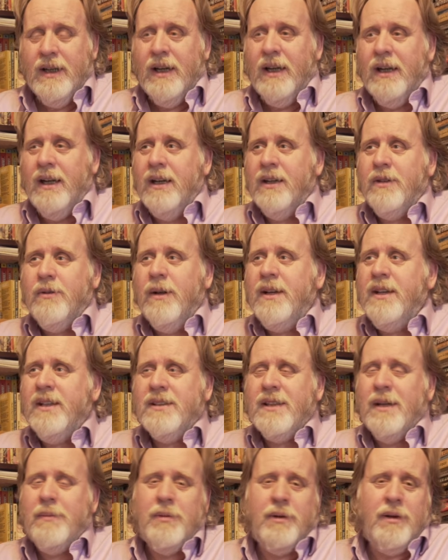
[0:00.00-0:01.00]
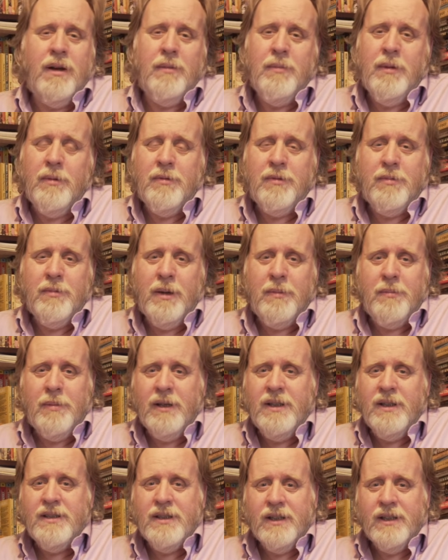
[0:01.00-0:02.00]
A great example I remember from my
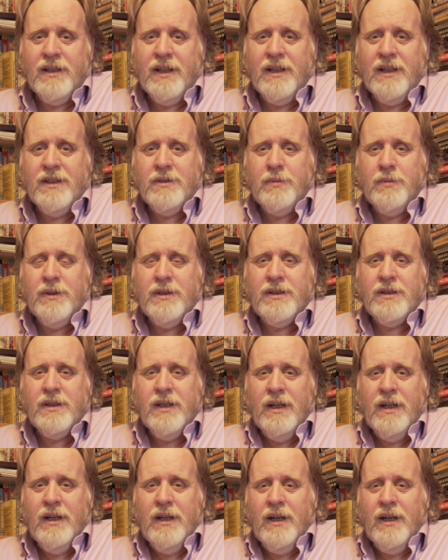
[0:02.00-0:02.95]
policing days was